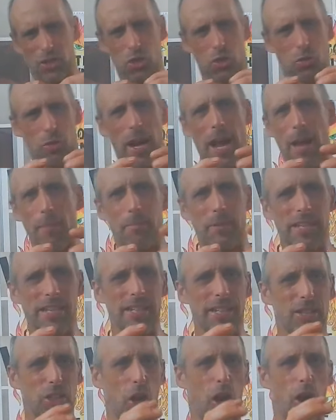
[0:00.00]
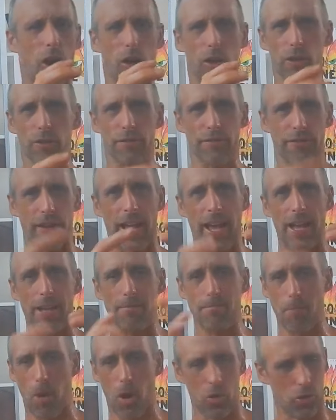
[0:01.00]
crappy car
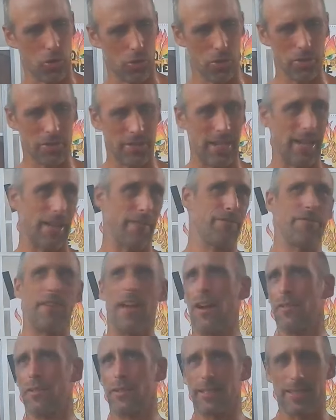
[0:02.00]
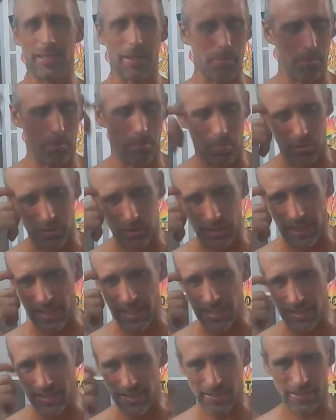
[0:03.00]
fan motors that I found in some
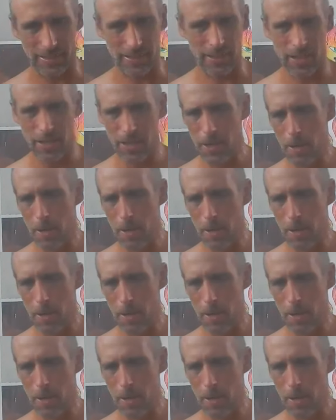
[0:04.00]
place, and